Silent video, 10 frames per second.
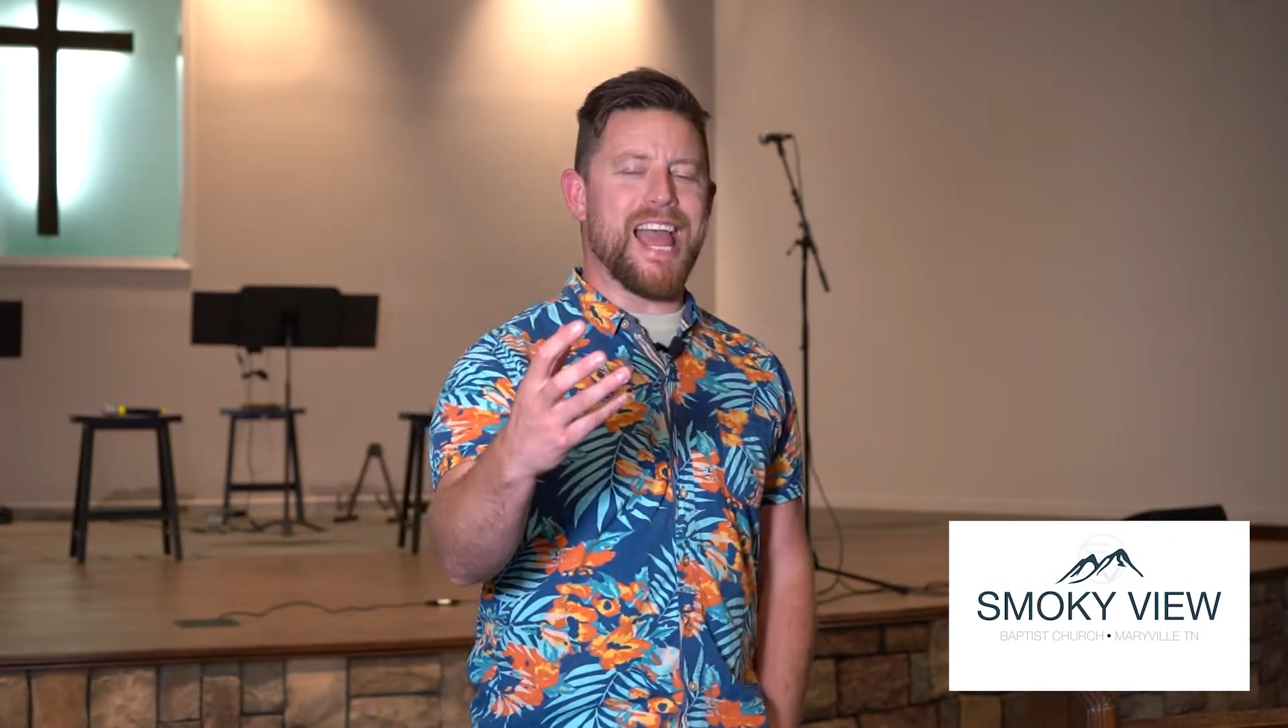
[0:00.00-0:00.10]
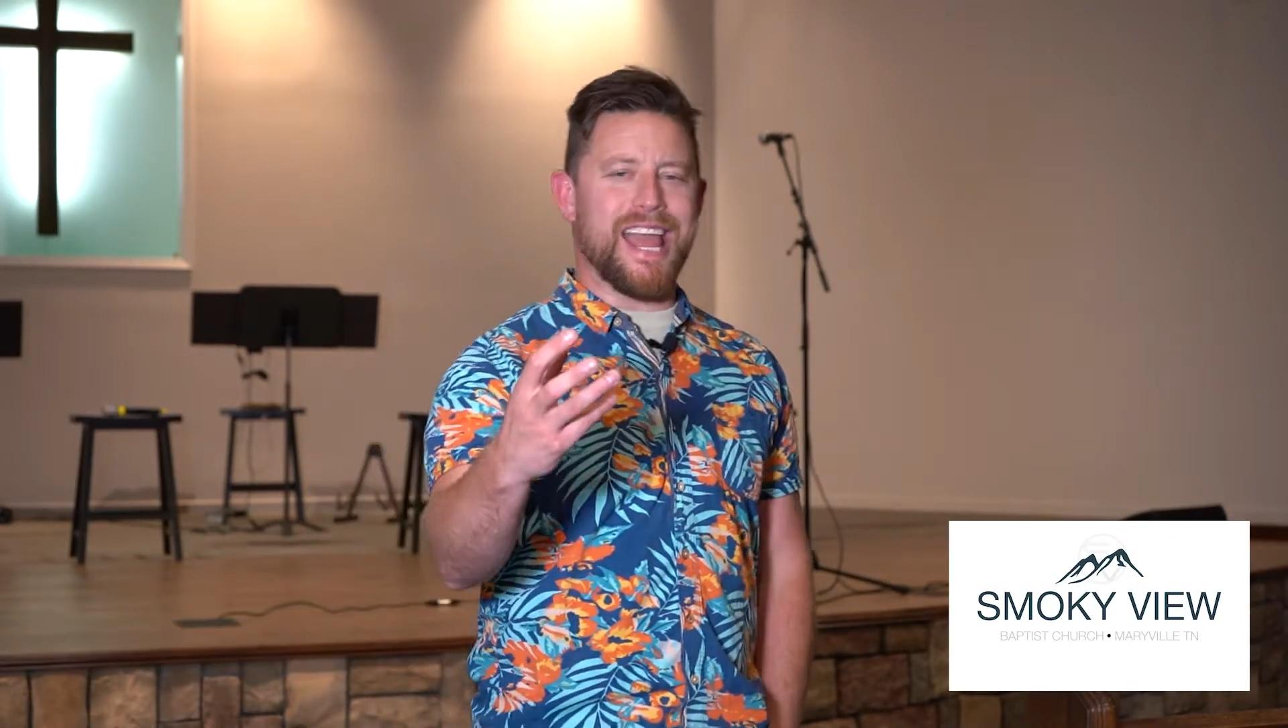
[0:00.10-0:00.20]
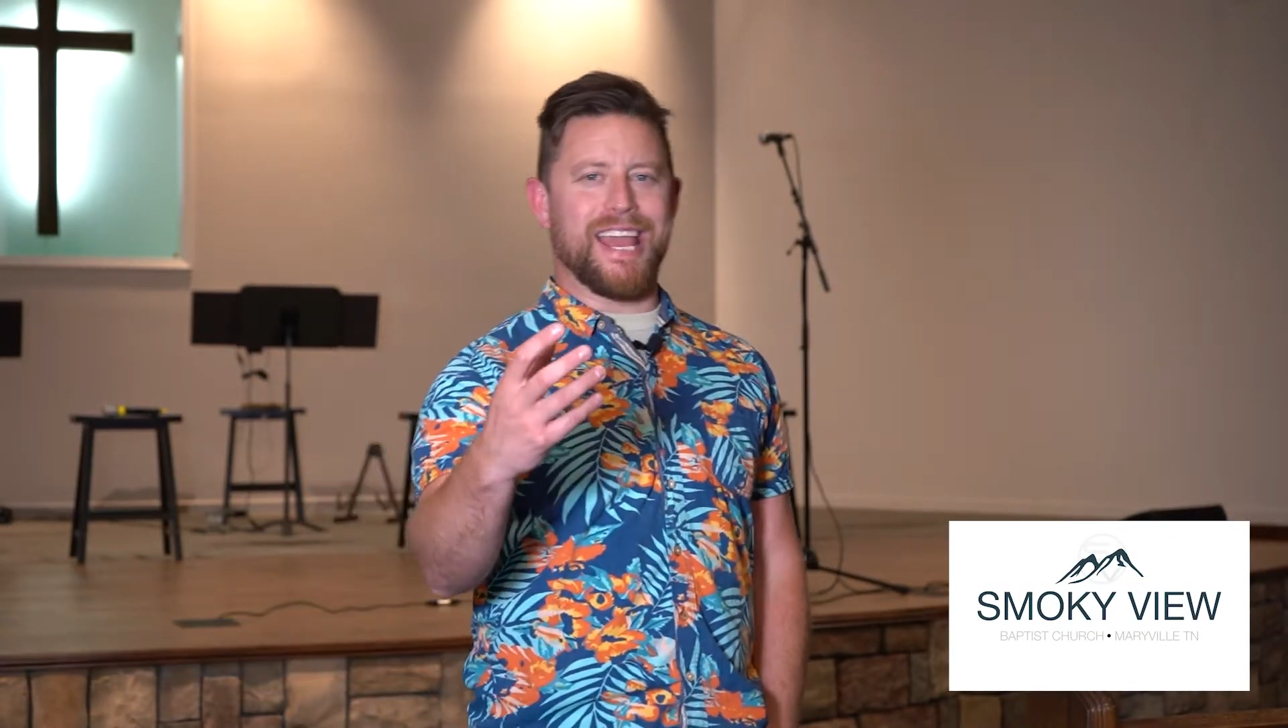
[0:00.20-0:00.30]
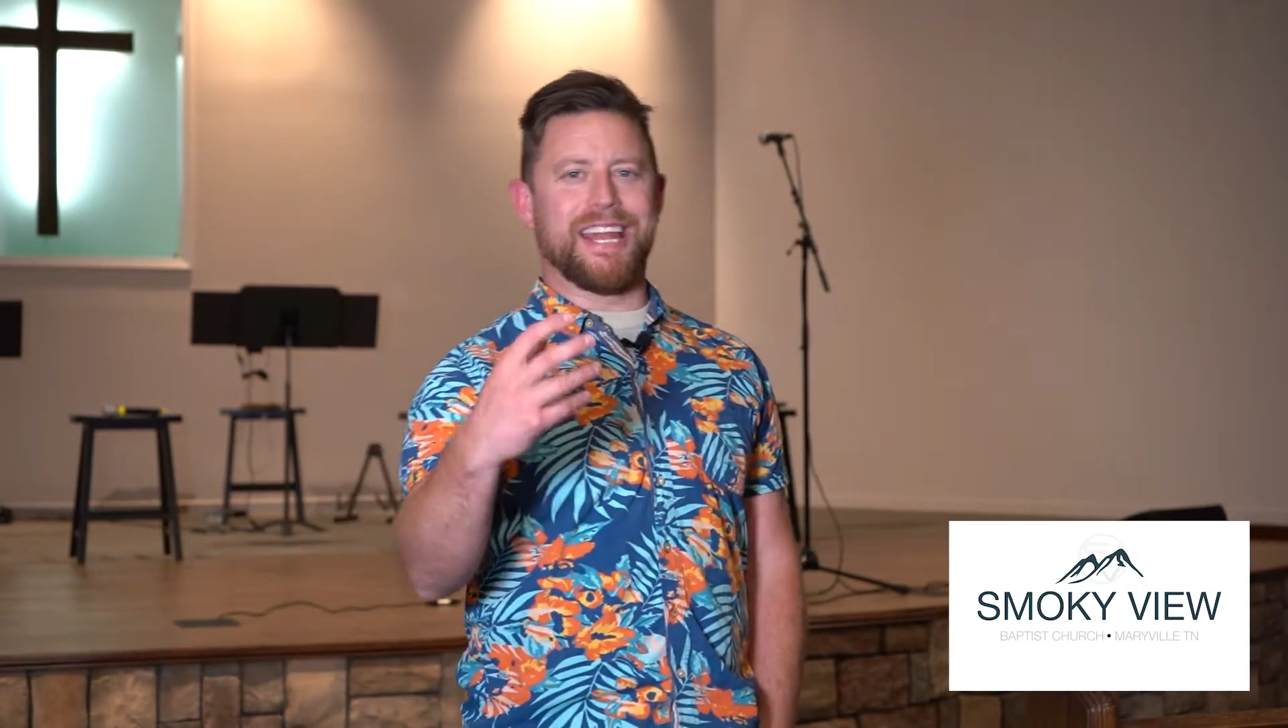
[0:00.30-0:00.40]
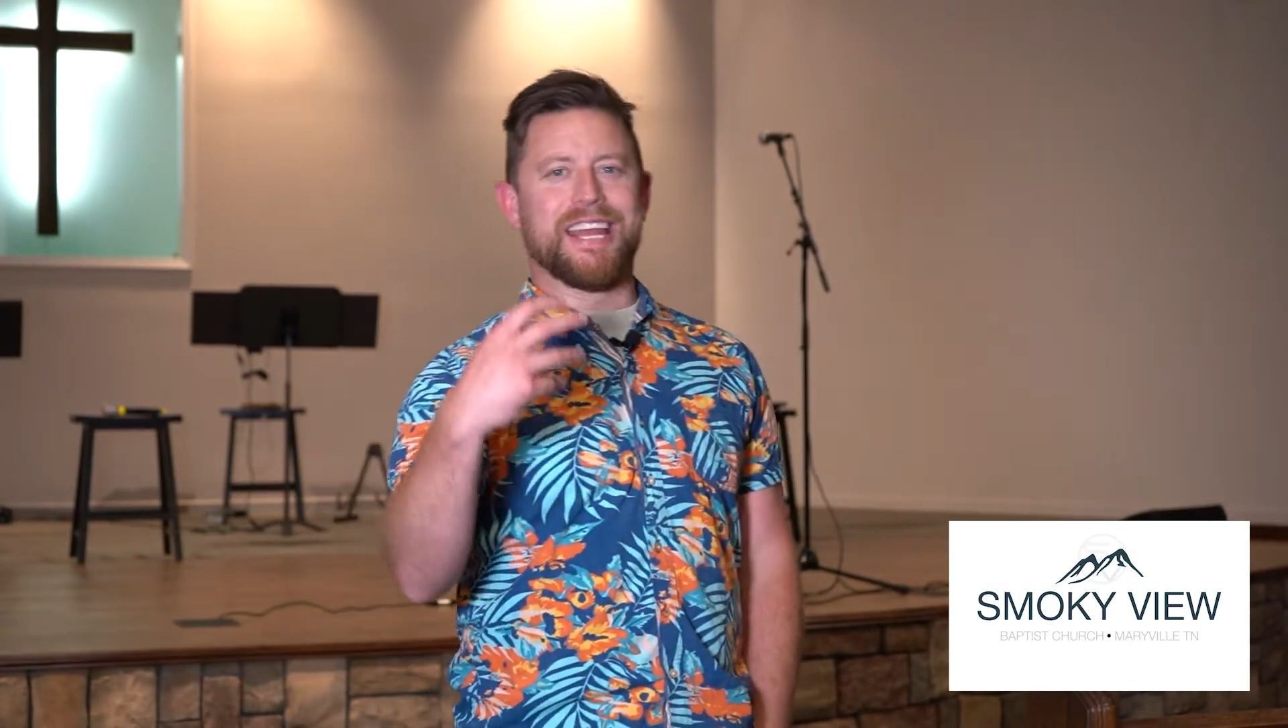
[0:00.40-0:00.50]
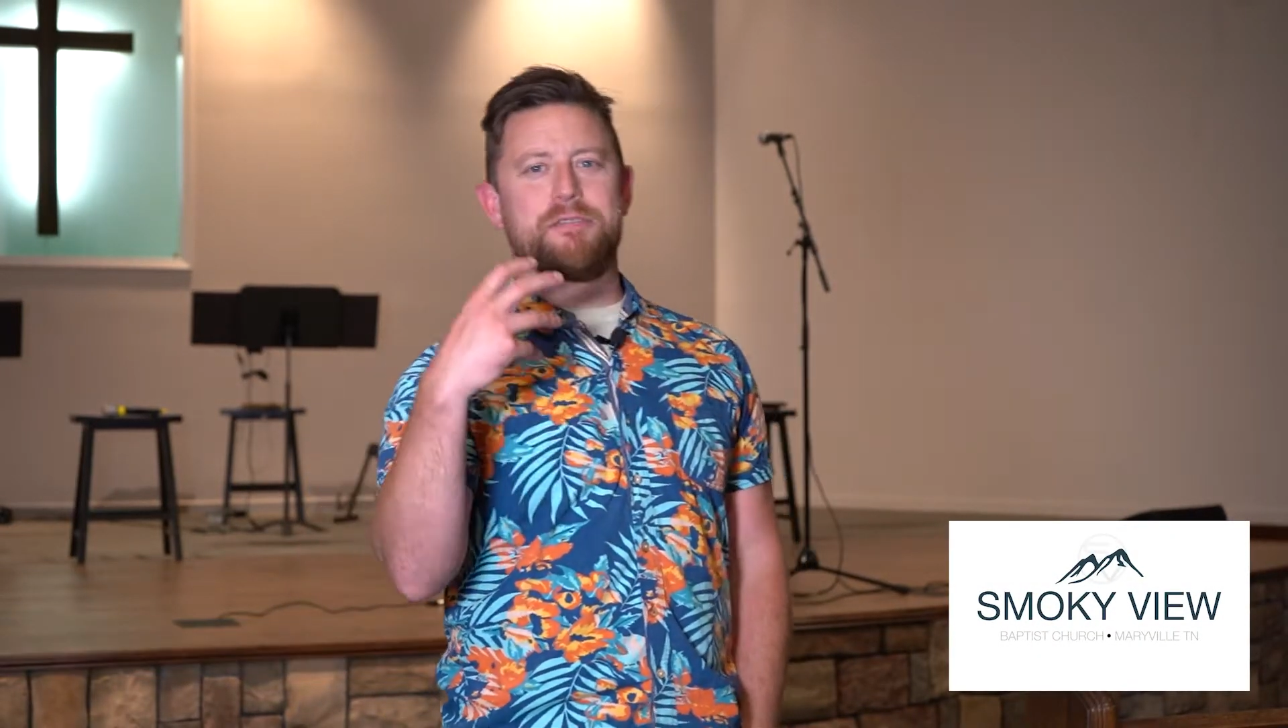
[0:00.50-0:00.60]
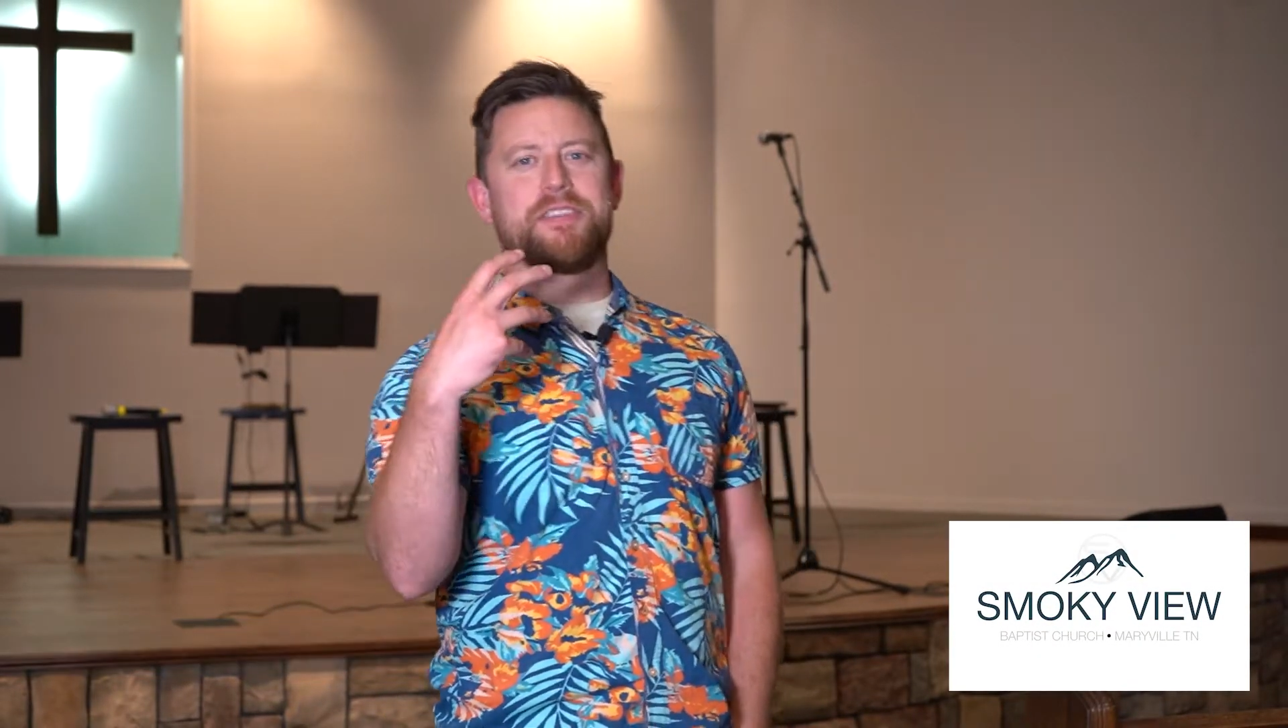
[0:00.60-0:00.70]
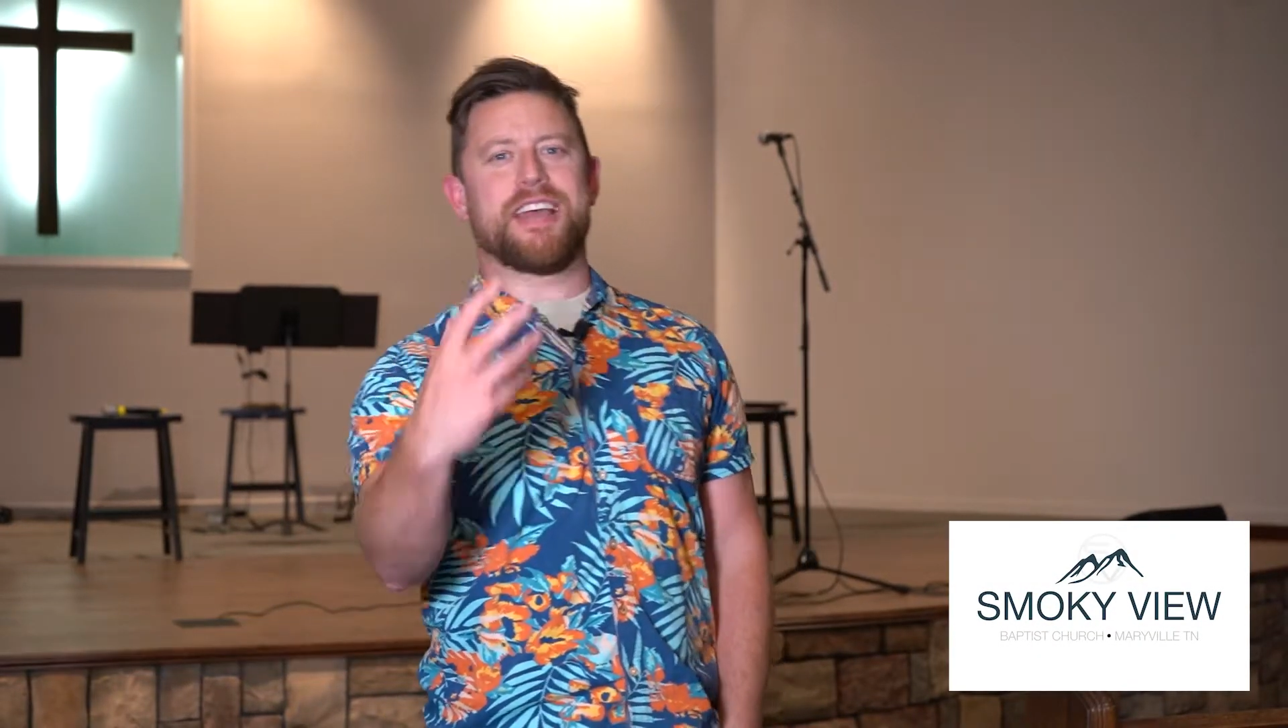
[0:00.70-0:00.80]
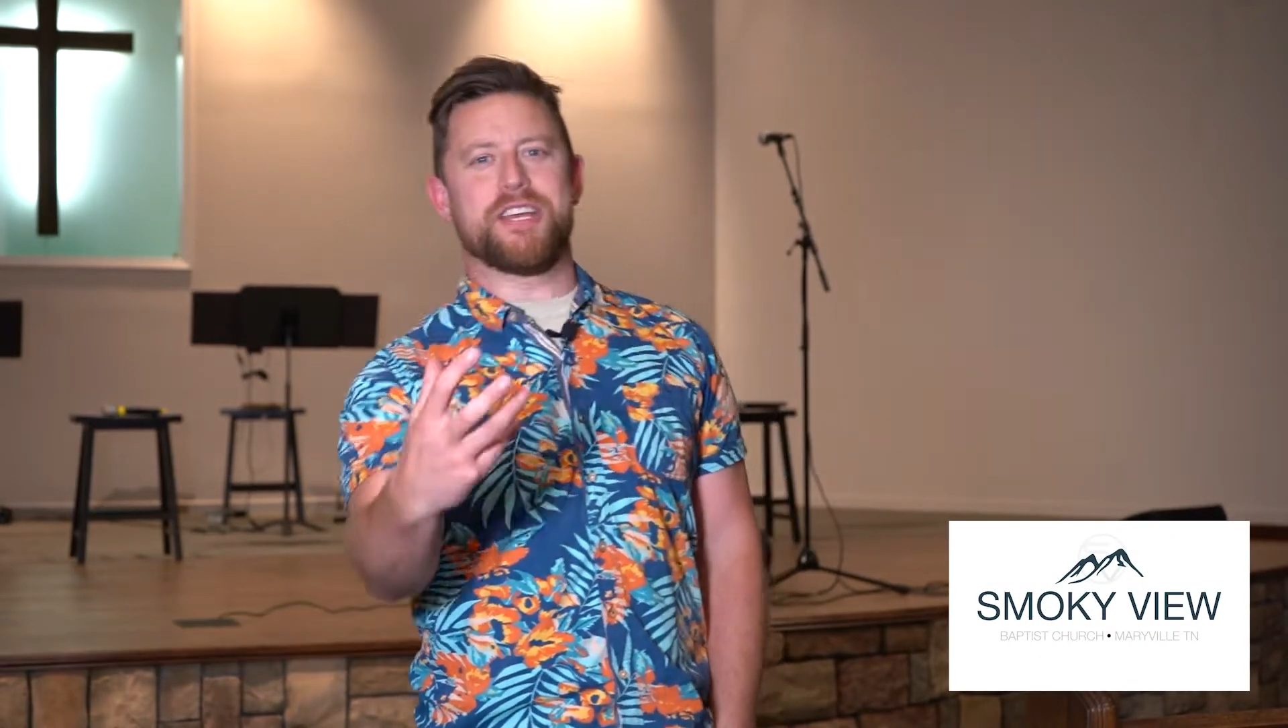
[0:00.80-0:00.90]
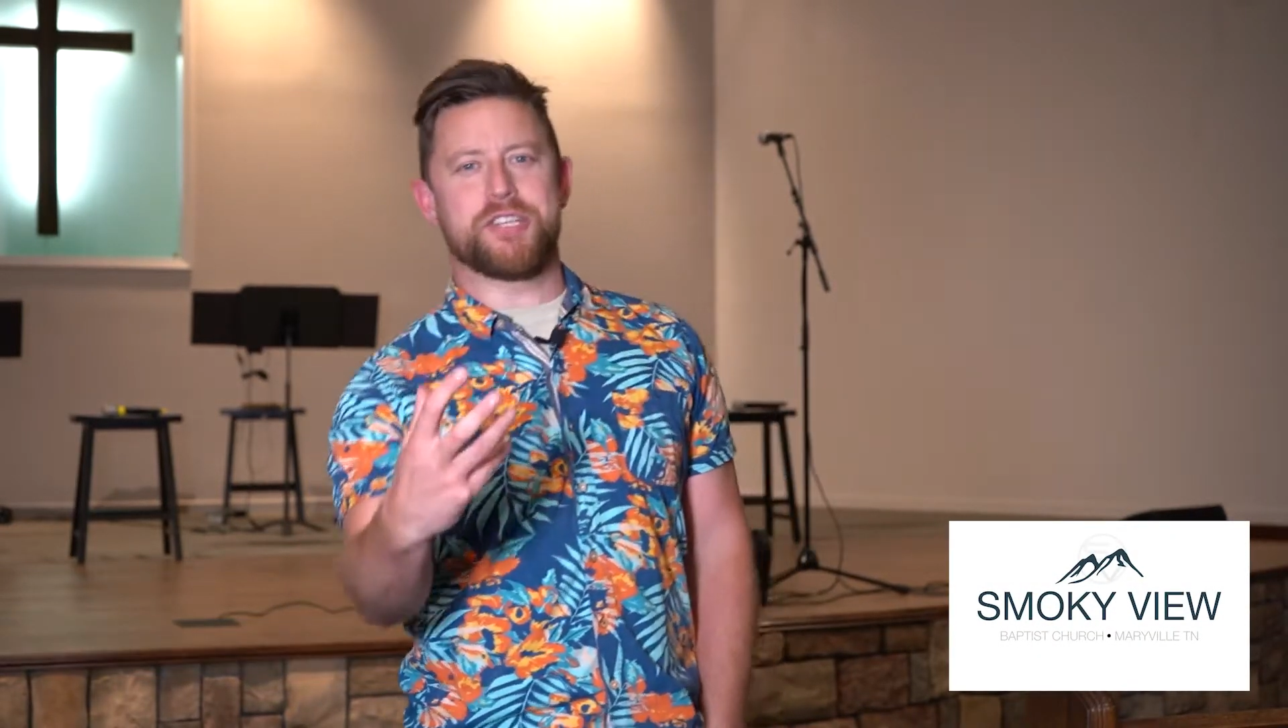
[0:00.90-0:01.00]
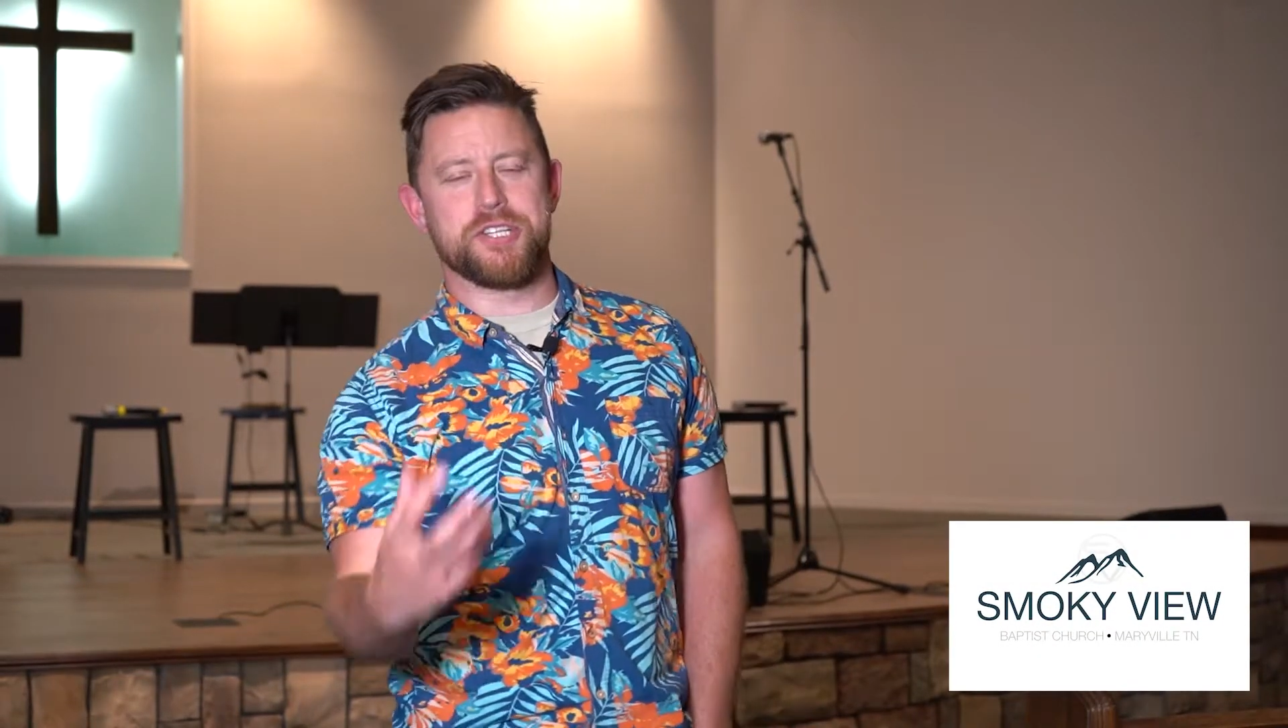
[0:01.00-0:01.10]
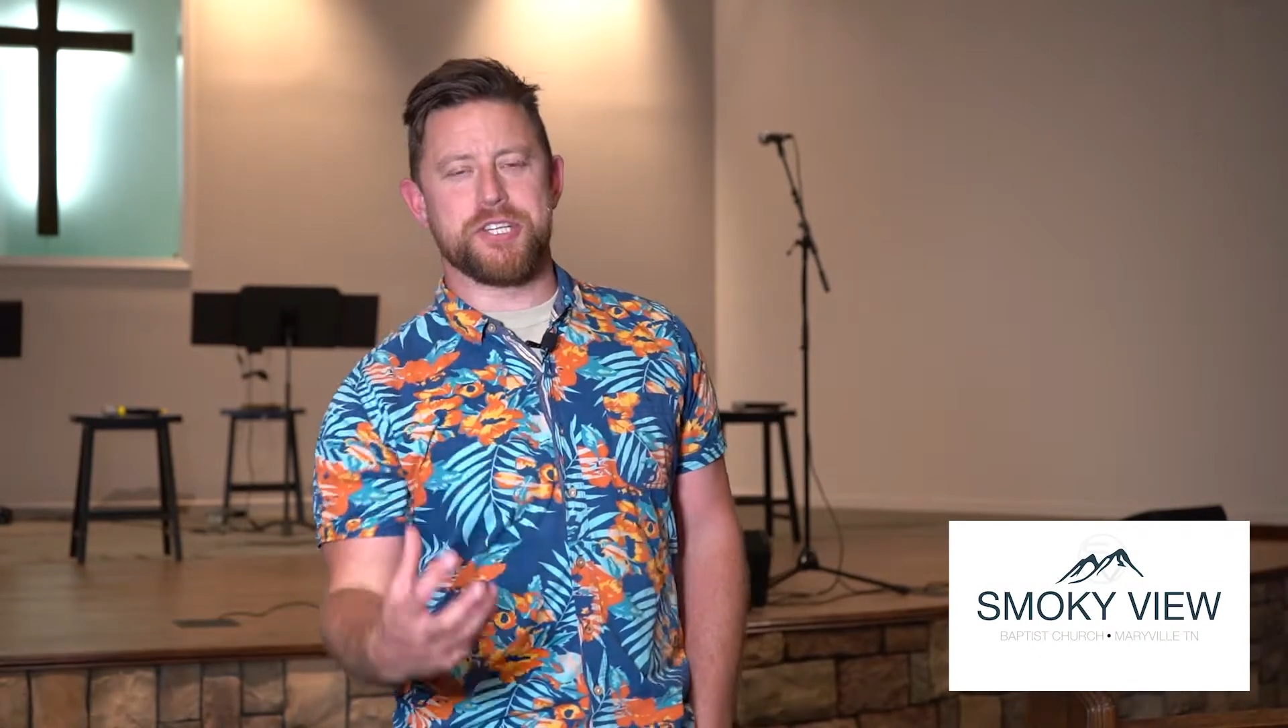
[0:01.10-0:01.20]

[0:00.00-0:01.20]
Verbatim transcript: an invitation